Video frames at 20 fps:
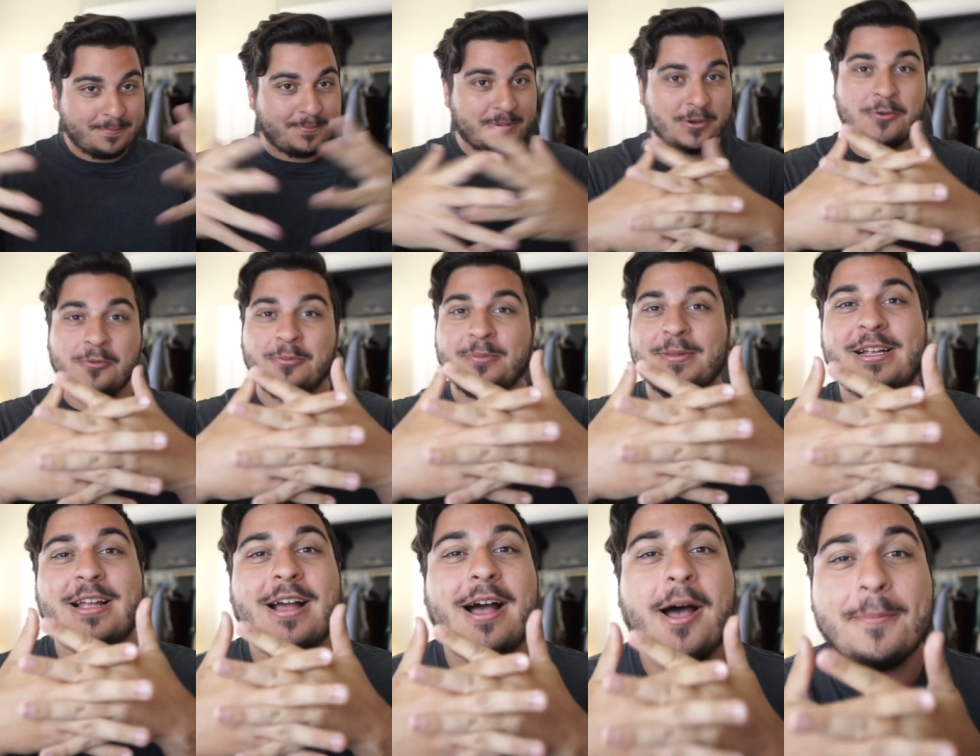Boom,
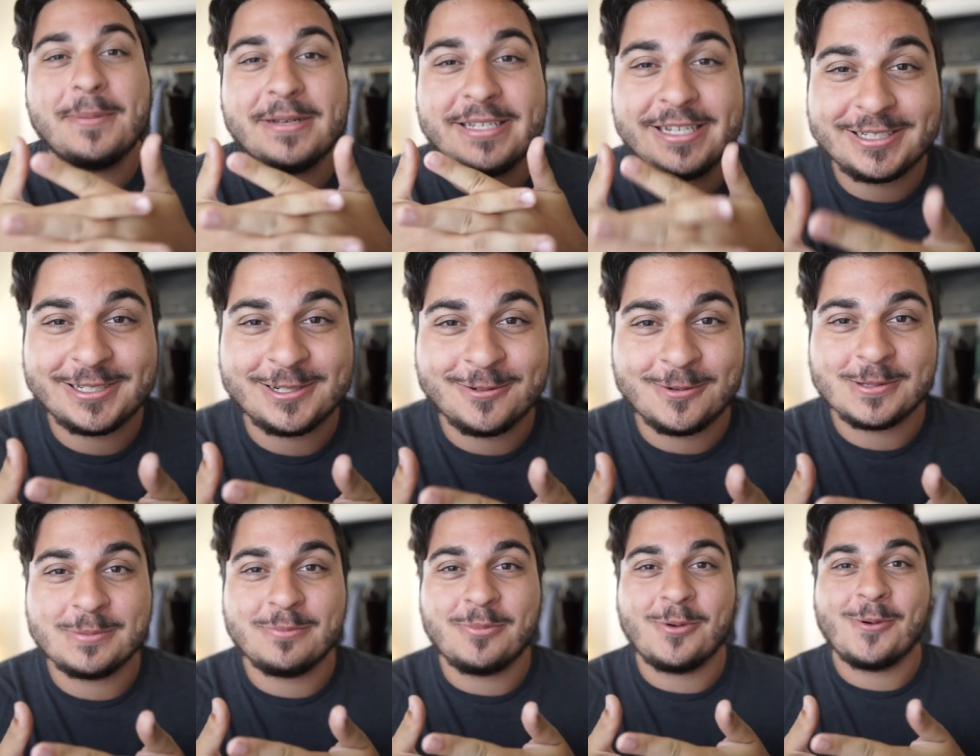the competition
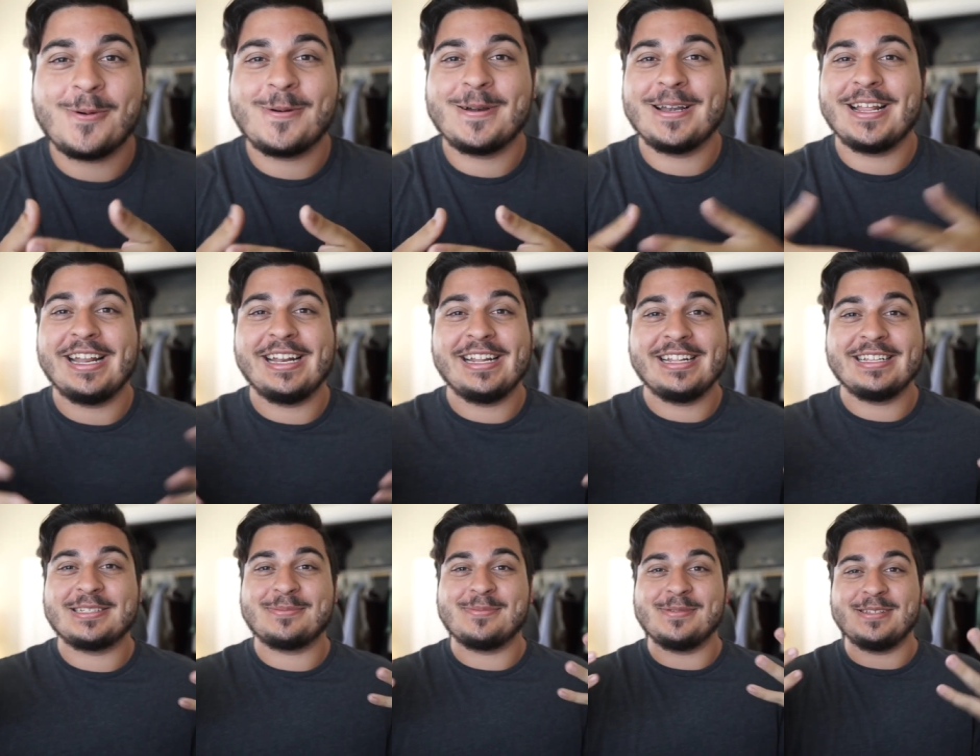was born, and
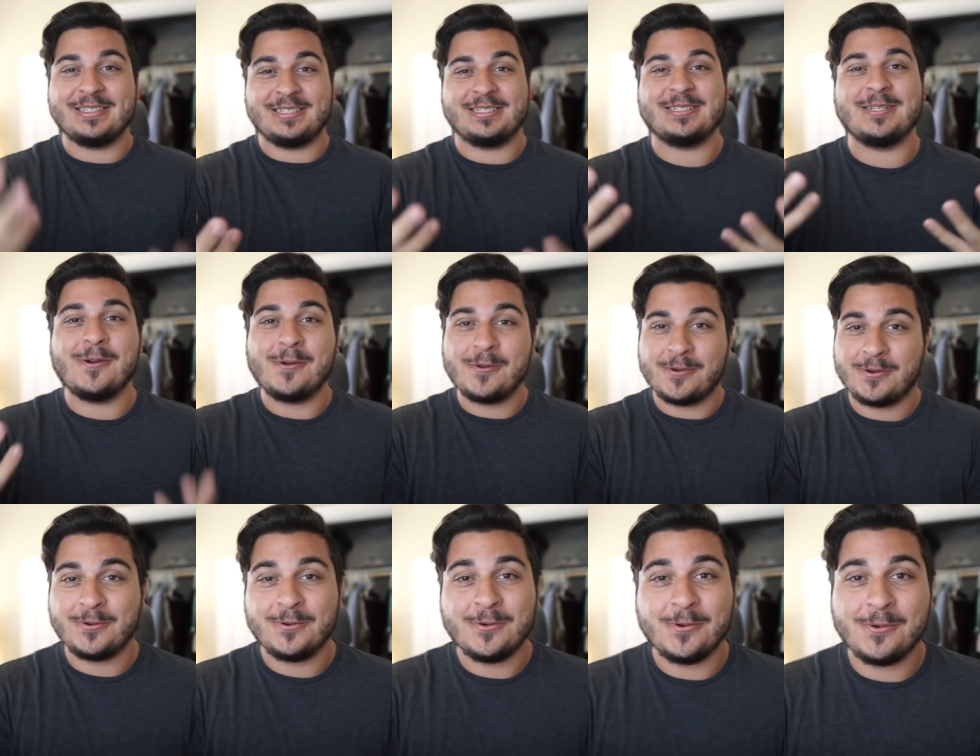it's been so
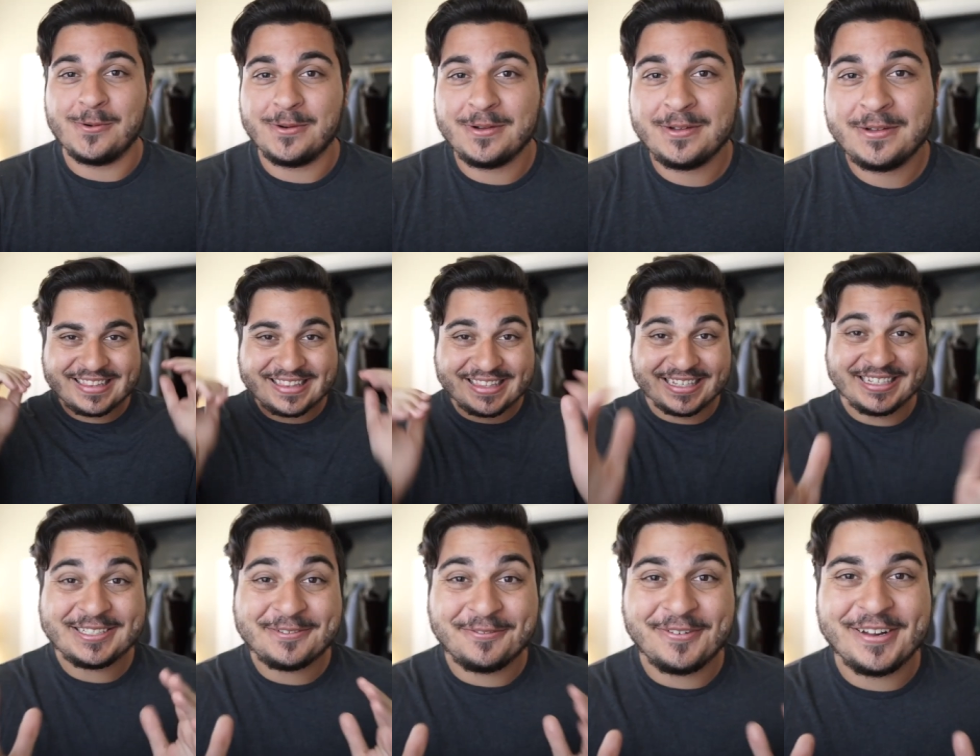cool.
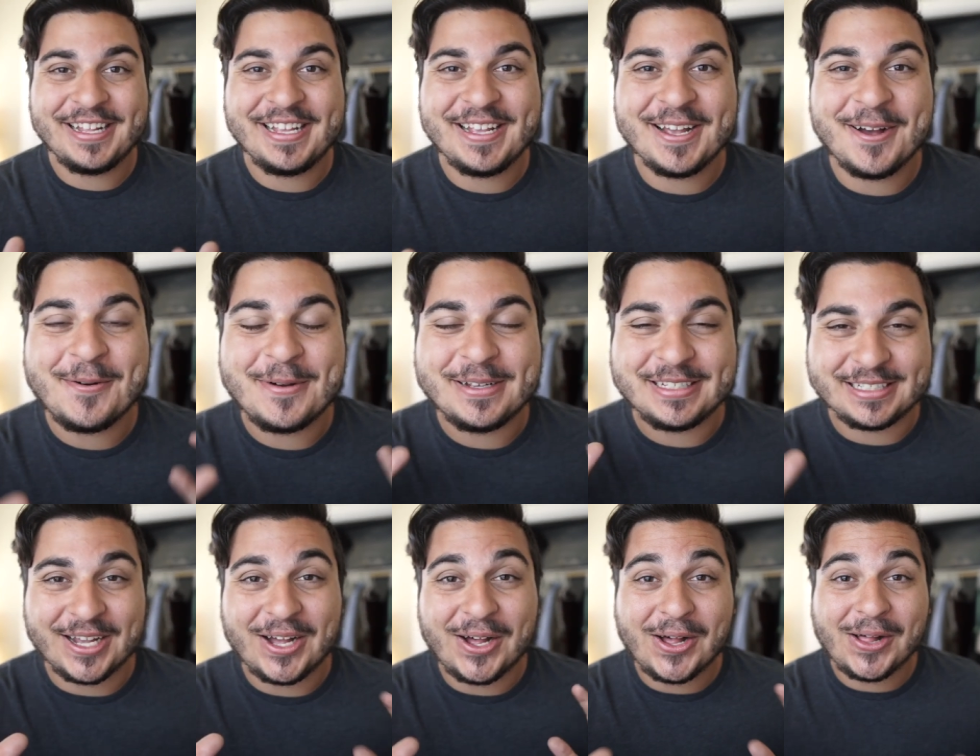This video
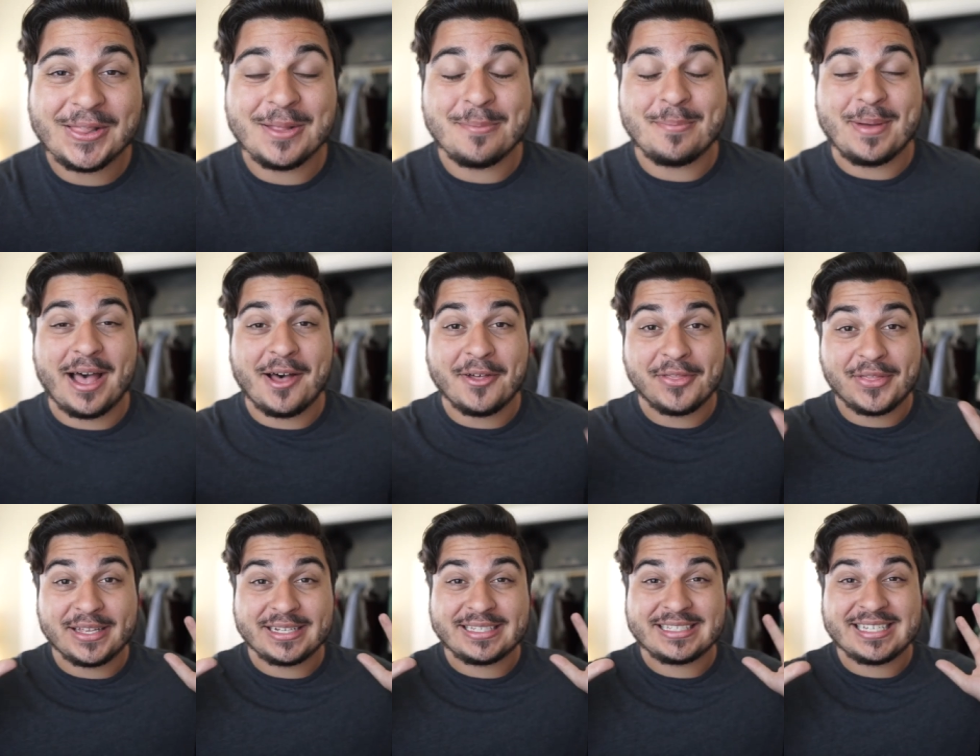is all
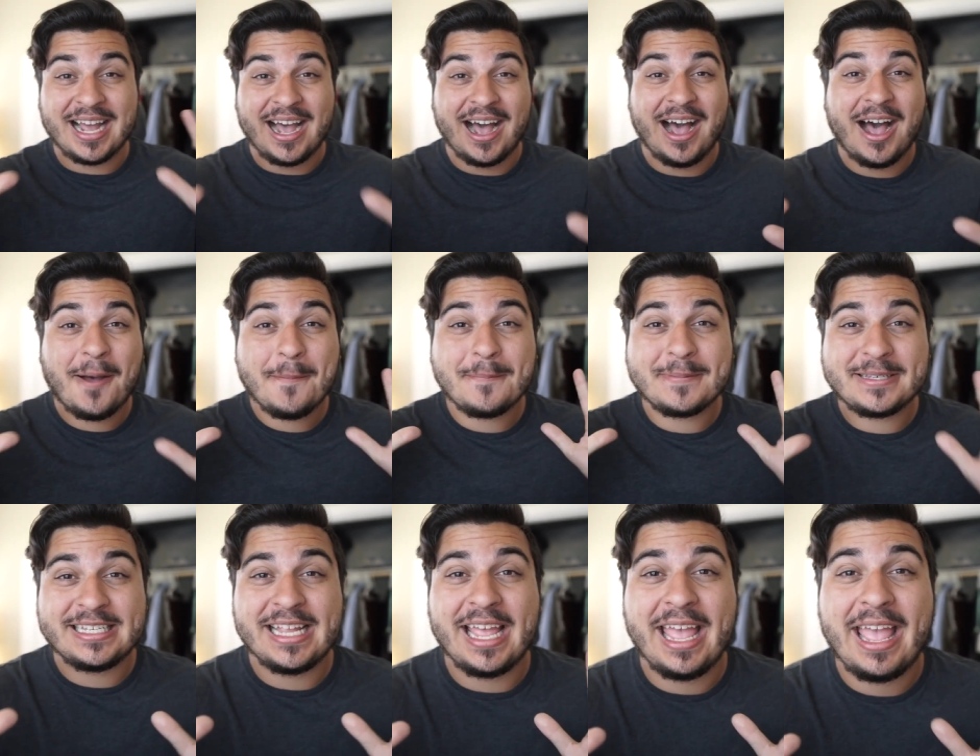about the
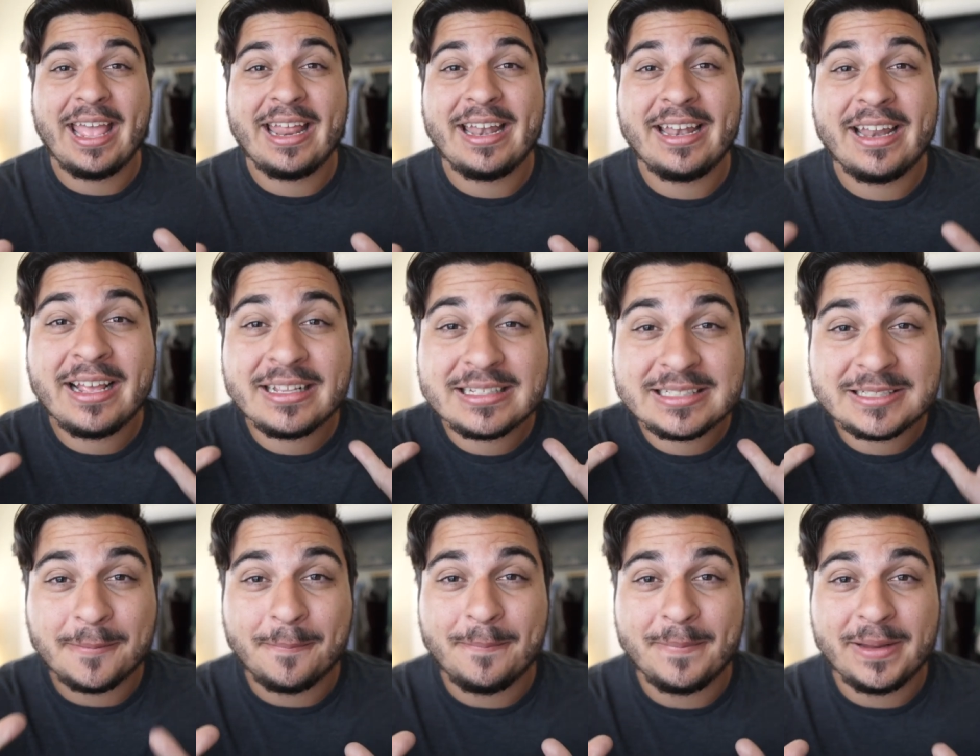top ten
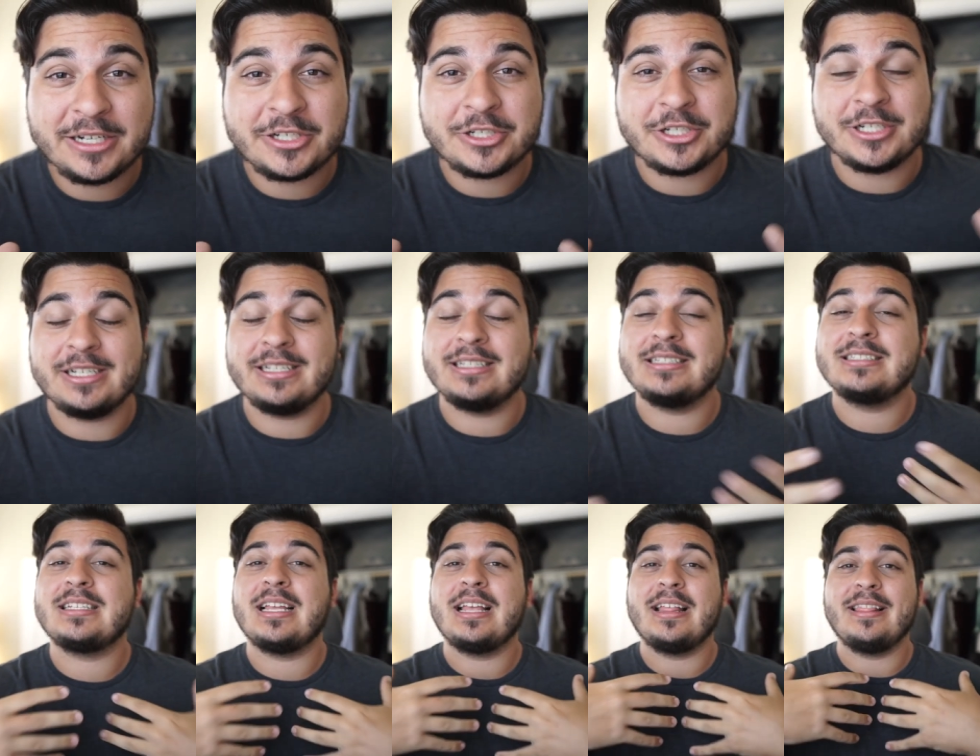
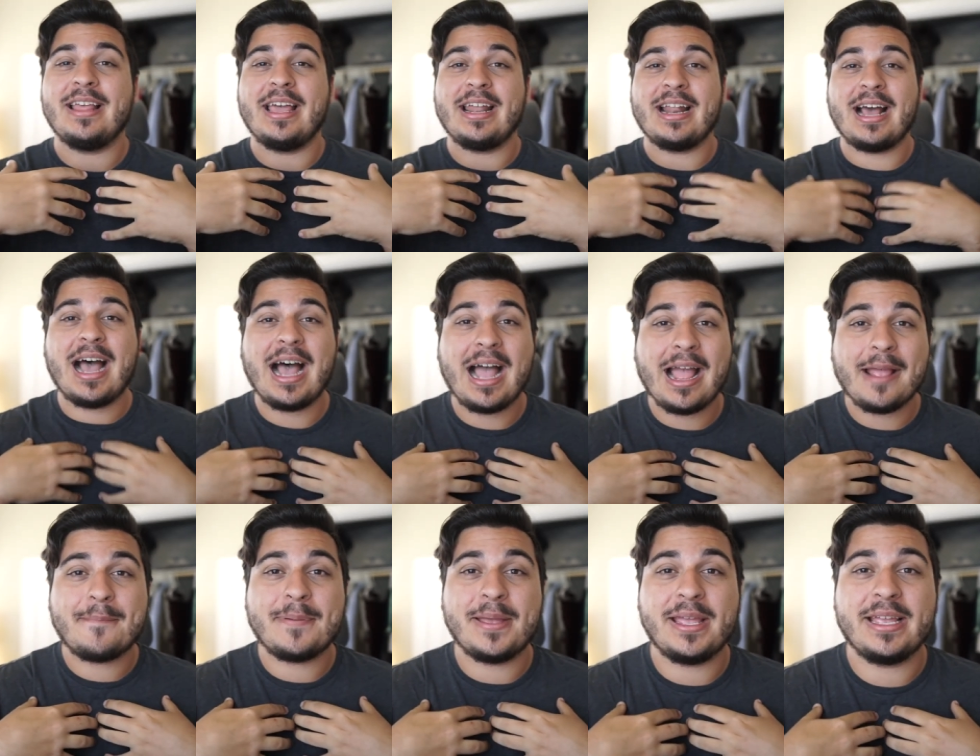submissions that
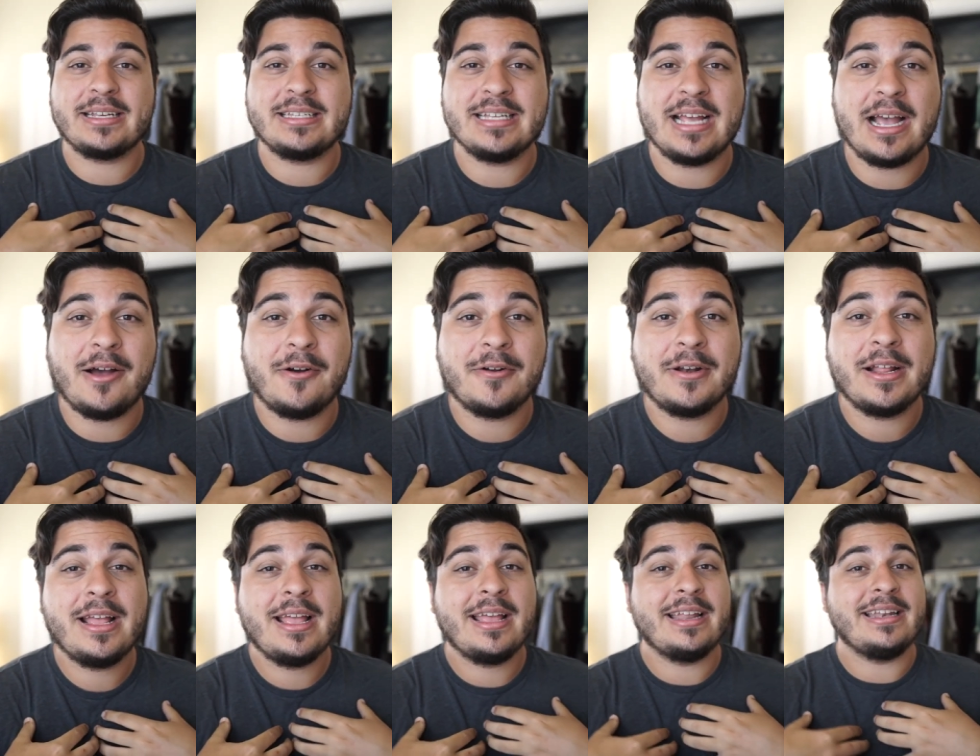I picked out.